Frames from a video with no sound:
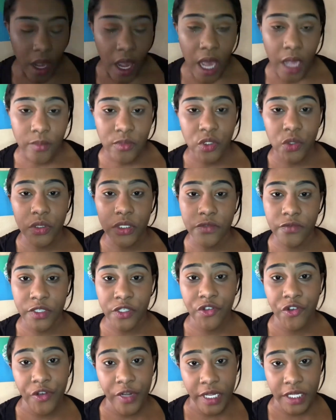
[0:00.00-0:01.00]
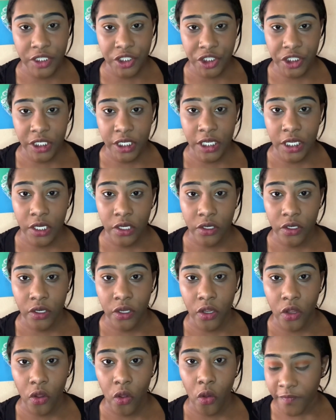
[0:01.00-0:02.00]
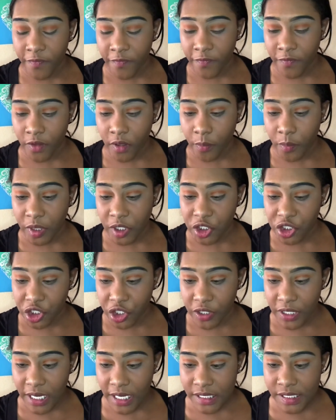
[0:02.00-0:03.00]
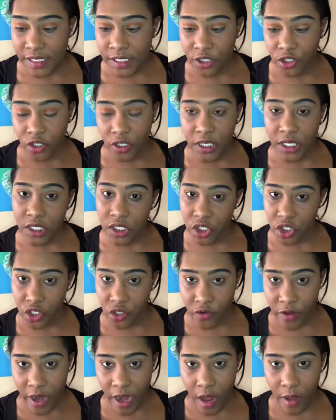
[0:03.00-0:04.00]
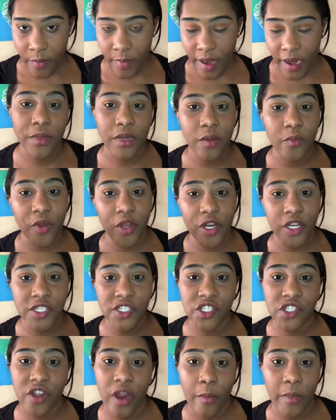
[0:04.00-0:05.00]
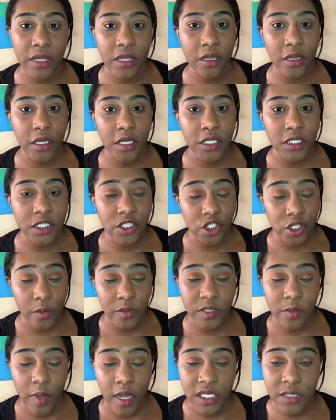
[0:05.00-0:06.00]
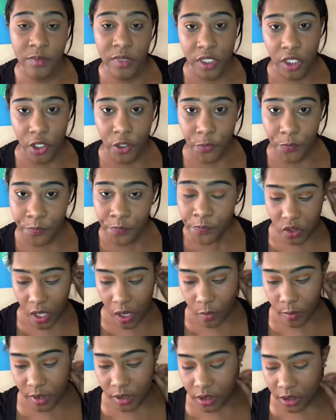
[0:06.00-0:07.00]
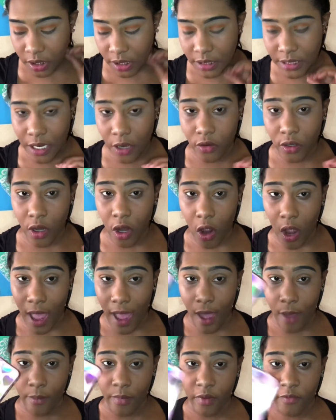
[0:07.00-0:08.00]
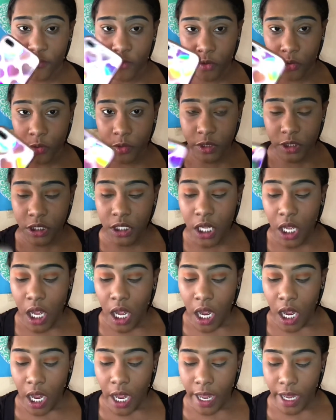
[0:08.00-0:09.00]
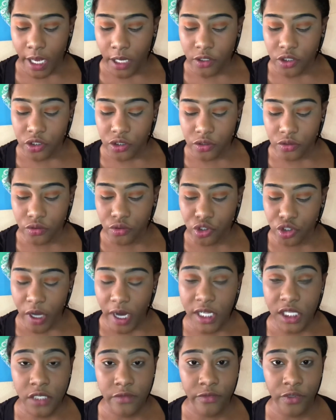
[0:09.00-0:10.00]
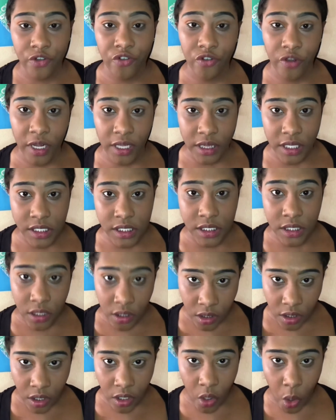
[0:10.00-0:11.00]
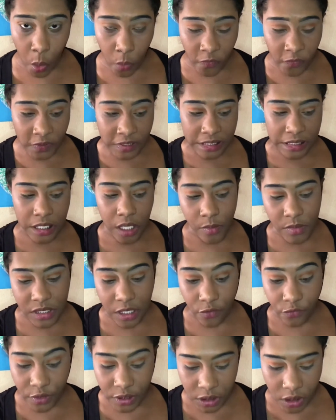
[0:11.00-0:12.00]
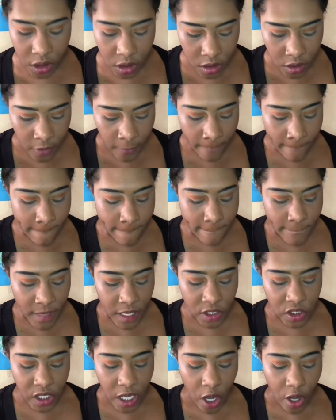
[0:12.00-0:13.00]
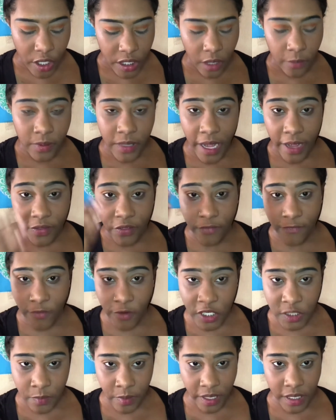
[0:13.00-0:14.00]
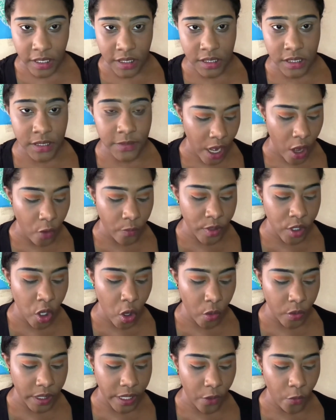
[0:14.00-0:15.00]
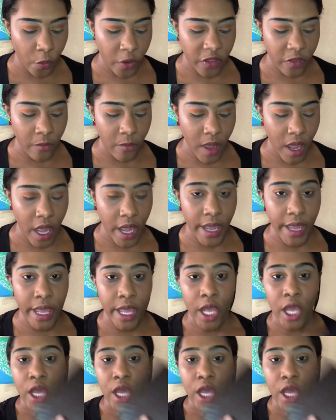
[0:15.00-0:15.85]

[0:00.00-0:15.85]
I'm doing a recreation of a picture that I seen on Instagram. I'm gonna put her Instagram in the description box below. So I'll be looking down at my phone and trying to recreate this look. Hopefully it comes out really good. So I already applied the first base. I'll be going in with my